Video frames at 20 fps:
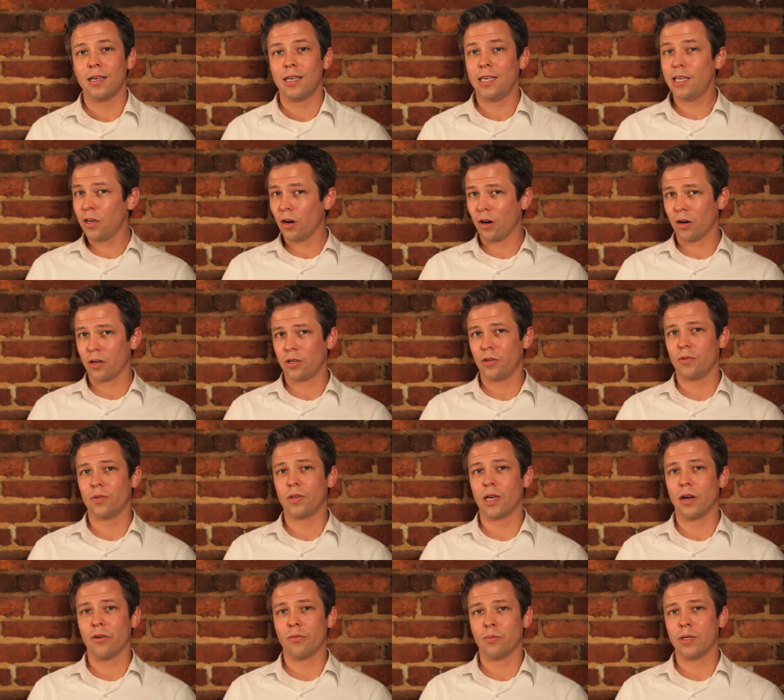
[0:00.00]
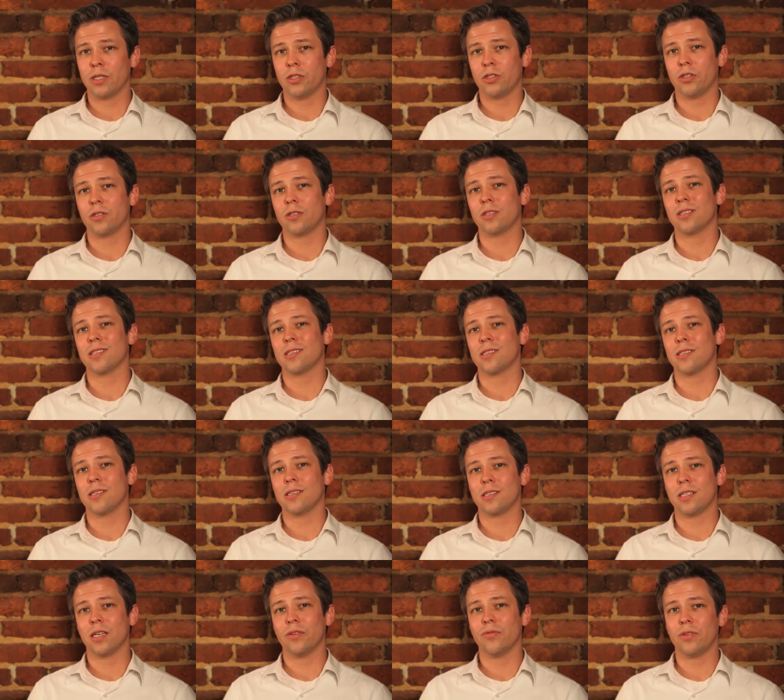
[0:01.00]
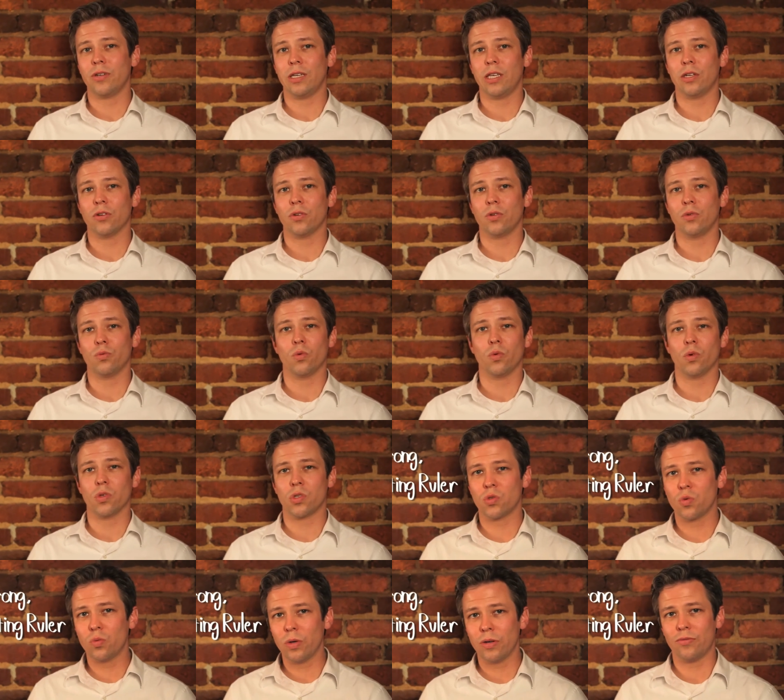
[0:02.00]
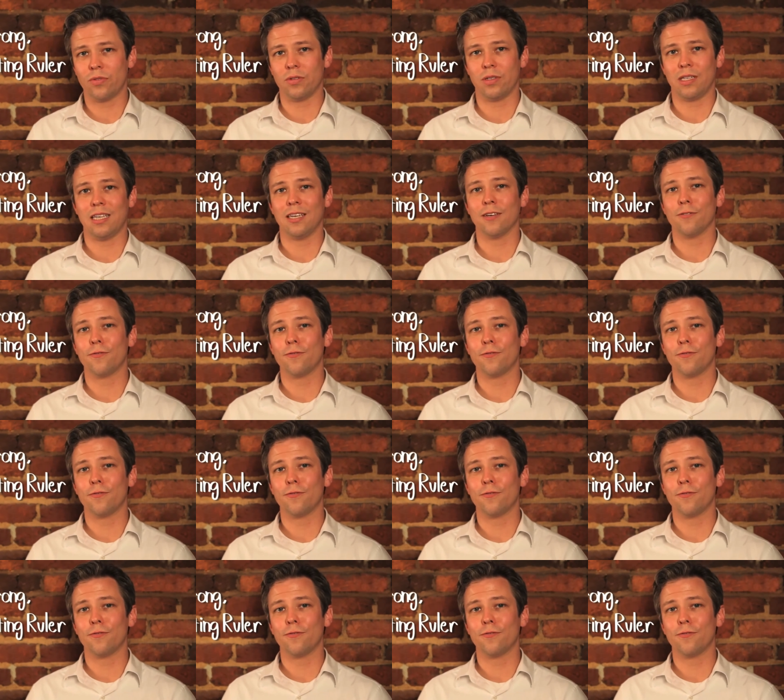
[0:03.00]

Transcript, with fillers: He argued the government should consist of a leader who rules swiftly,